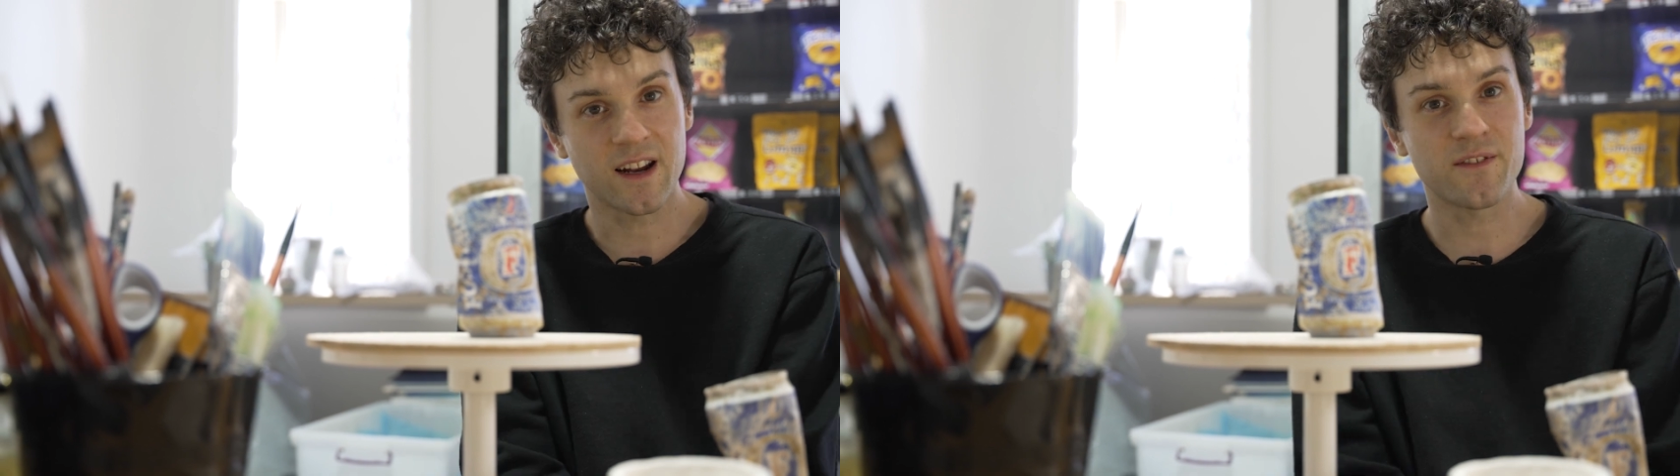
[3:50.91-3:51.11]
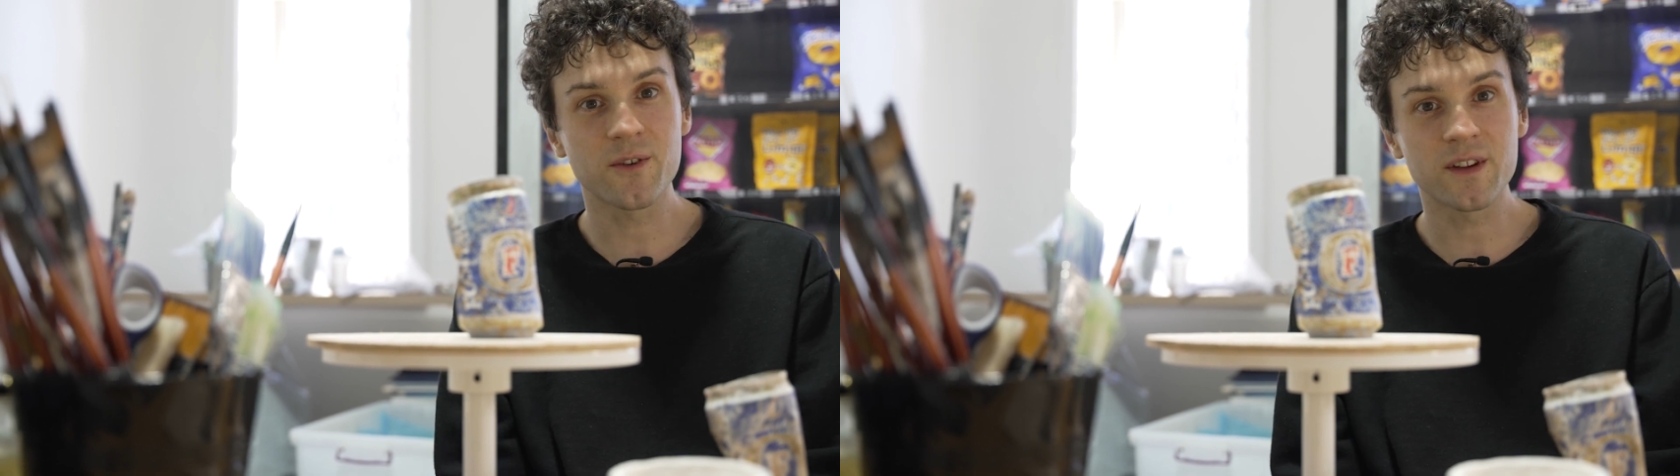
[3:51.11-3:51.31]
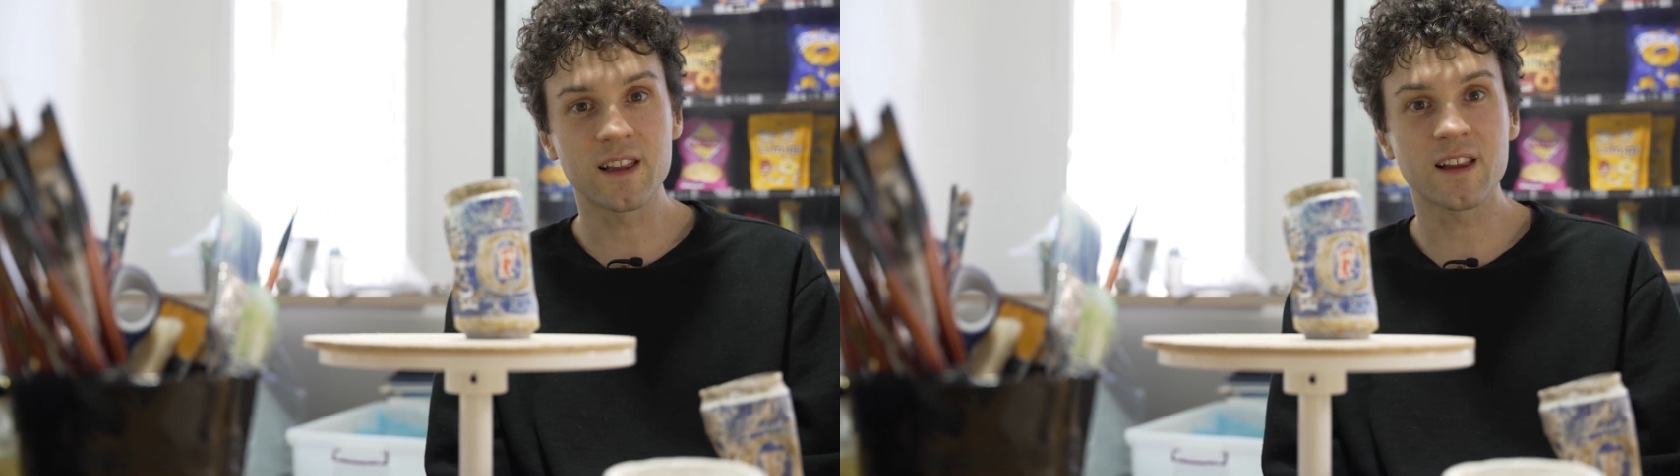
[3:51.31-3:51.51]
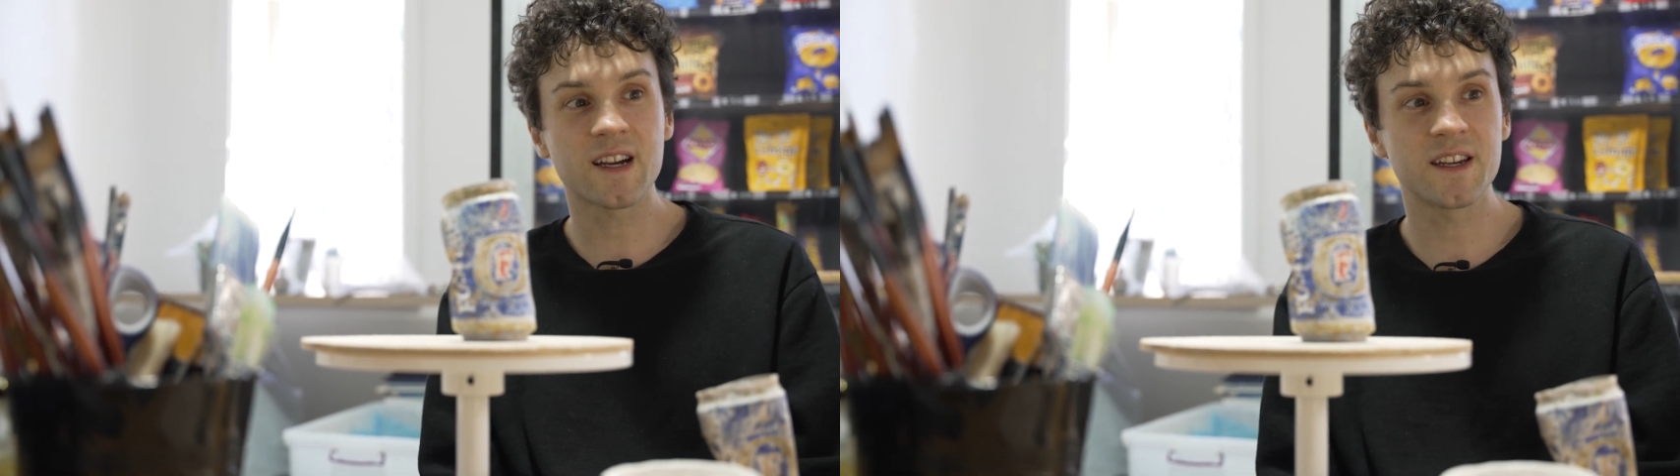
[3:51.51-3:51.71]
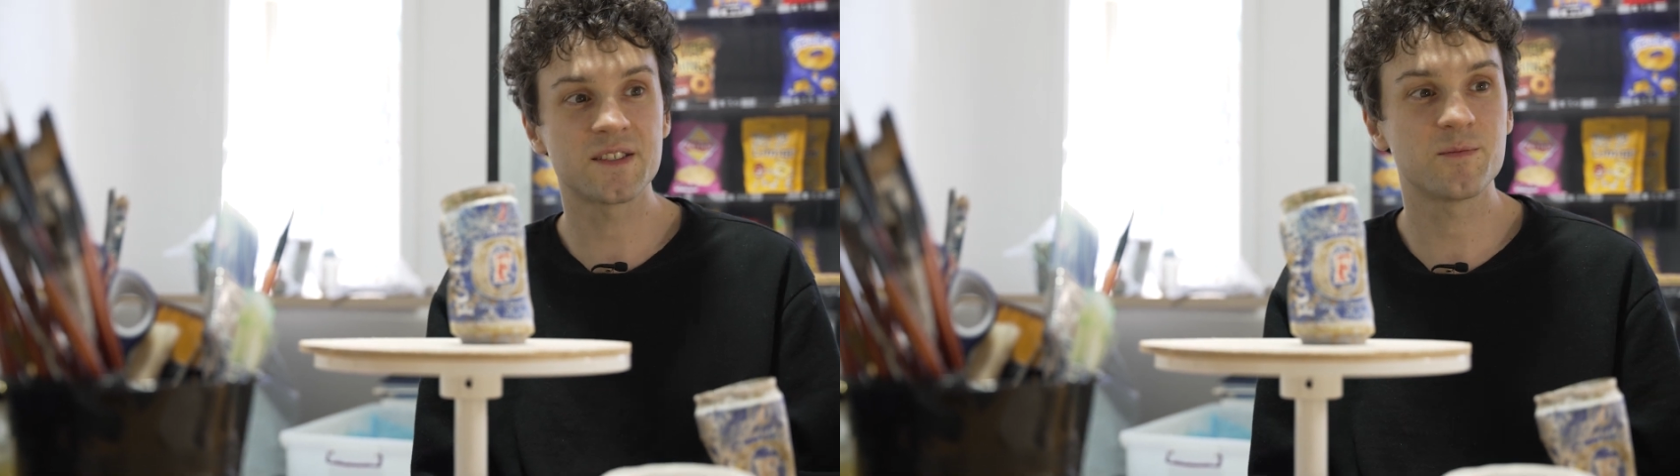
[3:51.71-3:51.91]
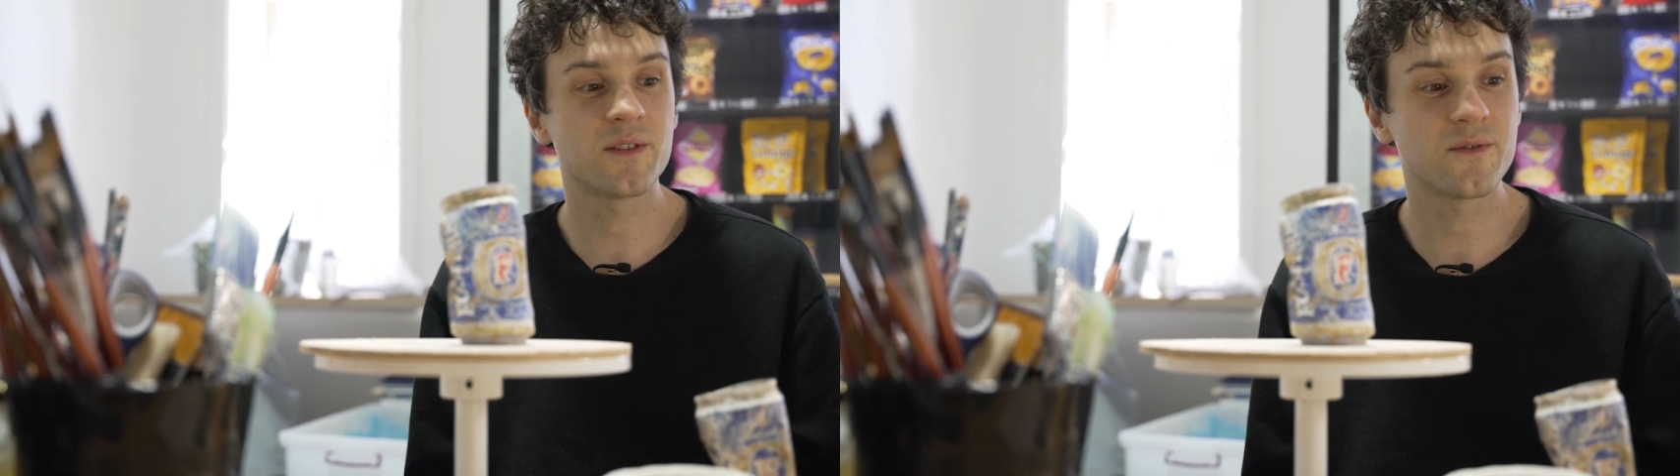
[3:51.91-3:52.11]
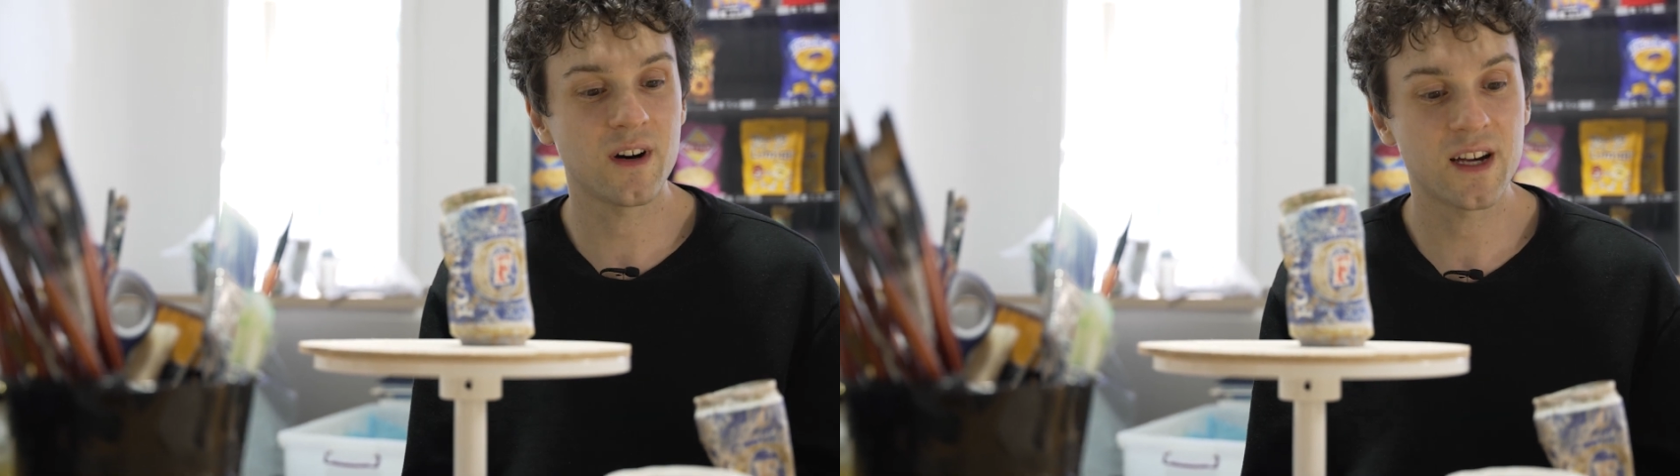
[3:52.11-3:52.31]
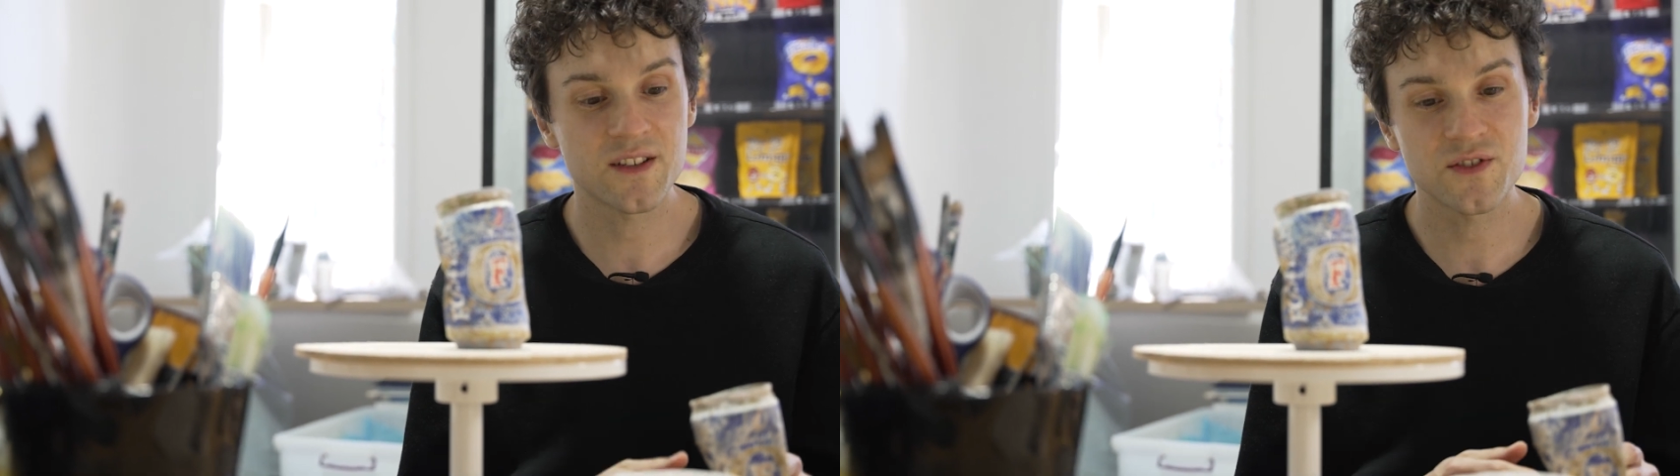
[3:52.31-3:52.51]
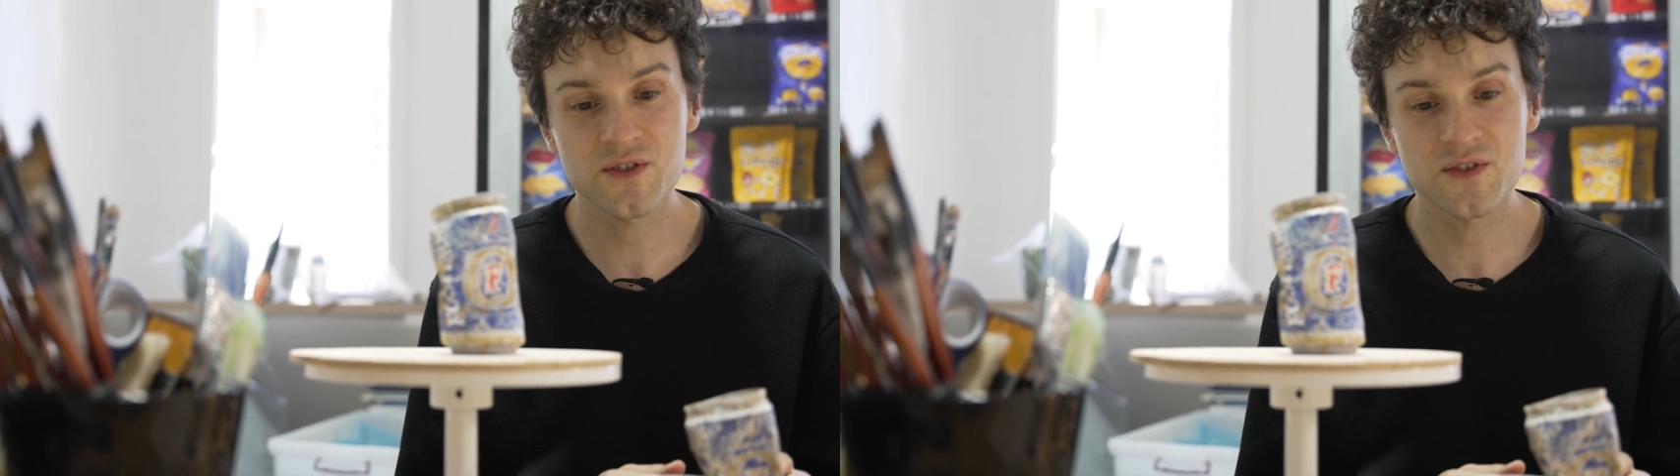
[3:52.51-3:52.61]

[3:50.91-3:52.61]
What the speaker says: felt really lucky to be invited